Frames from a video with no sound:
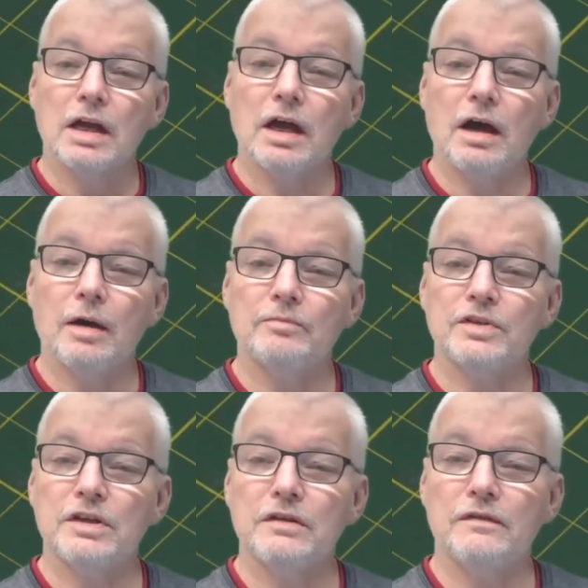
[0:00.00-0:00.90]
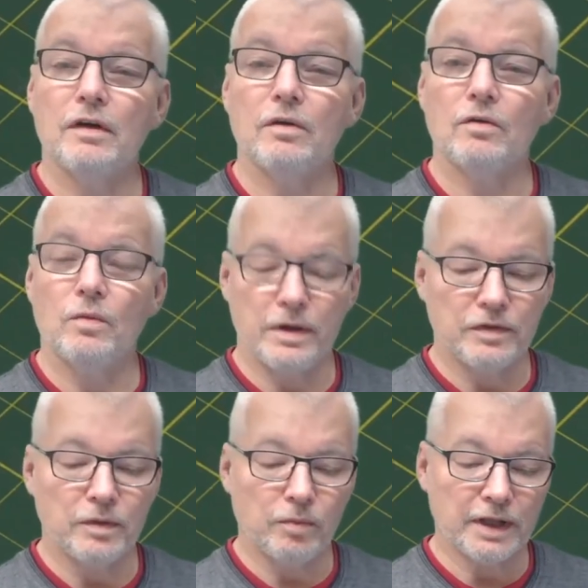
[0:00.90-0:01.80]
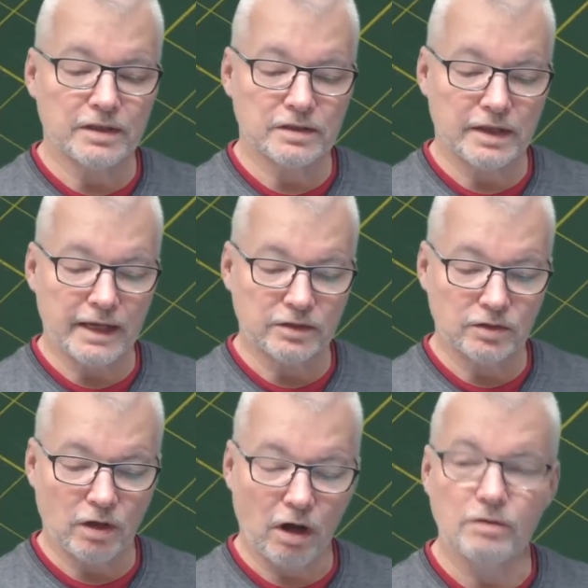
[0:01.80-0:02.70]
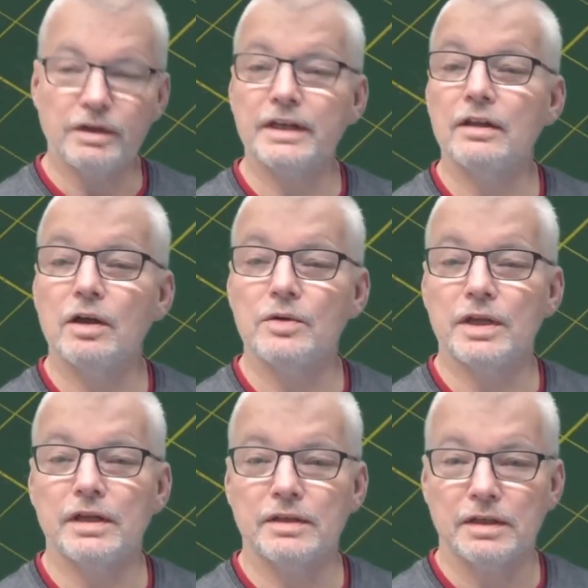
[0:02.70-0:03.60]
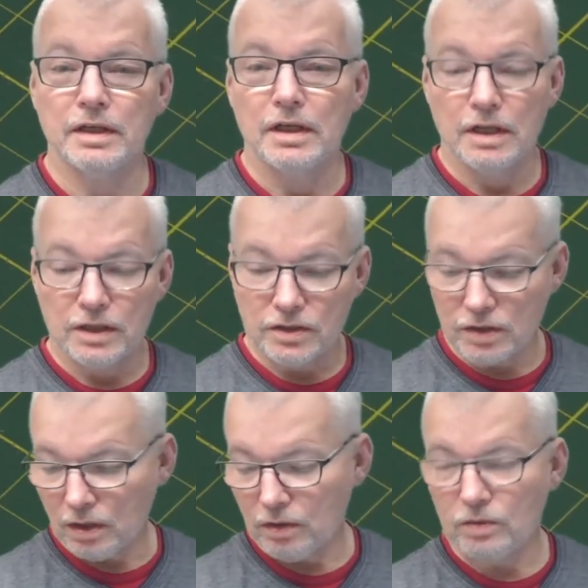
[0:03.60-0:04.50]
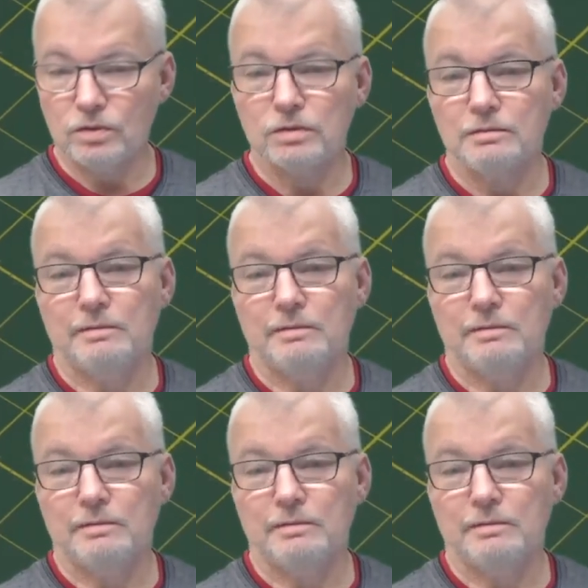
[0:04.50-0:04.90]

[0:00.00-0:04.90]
come default with the blink sketch already loaded. So